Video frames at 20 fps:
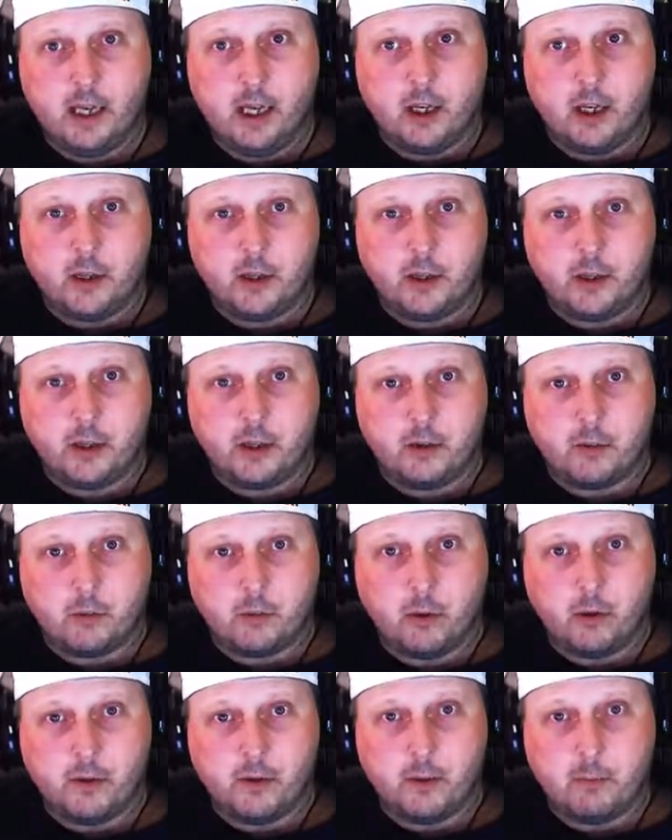you can throw
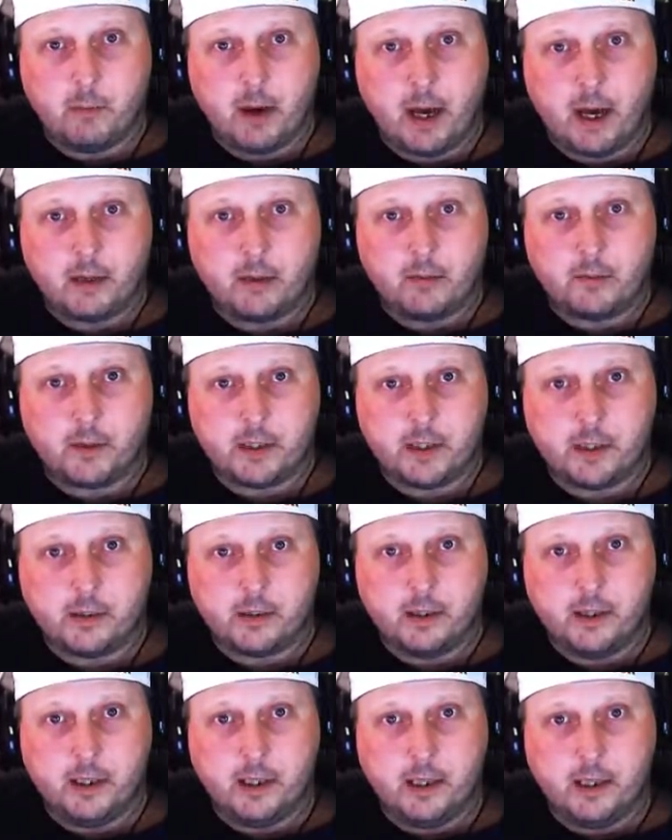on the battlefield.
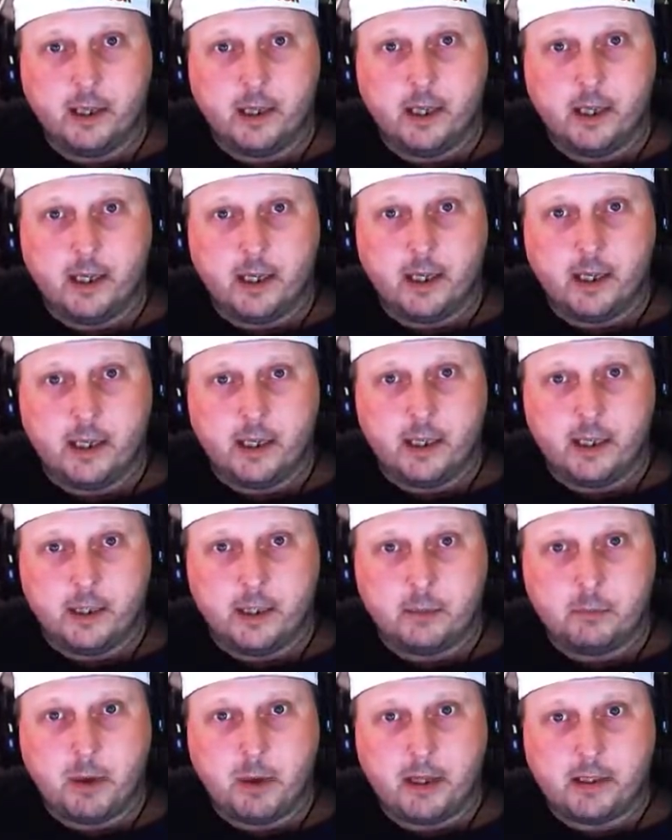He is
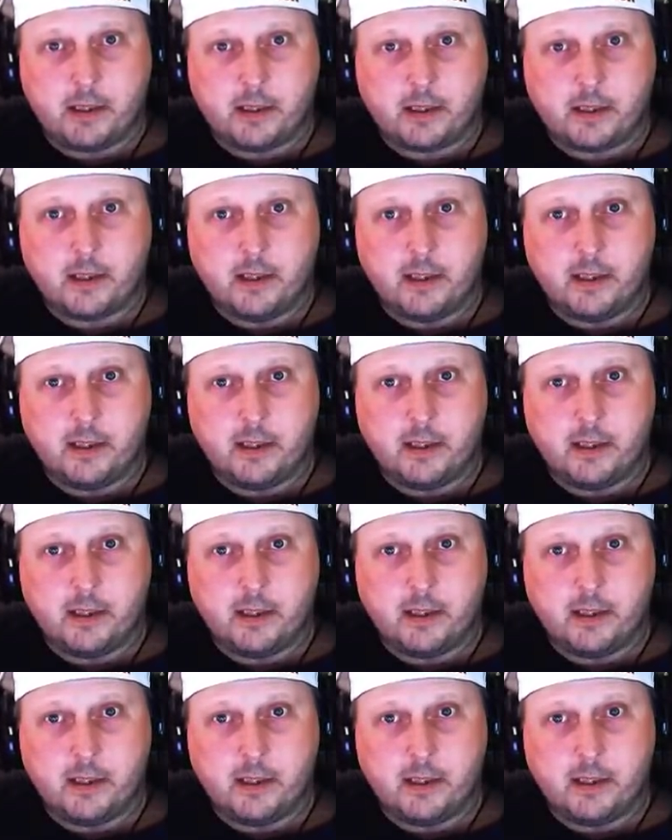basically the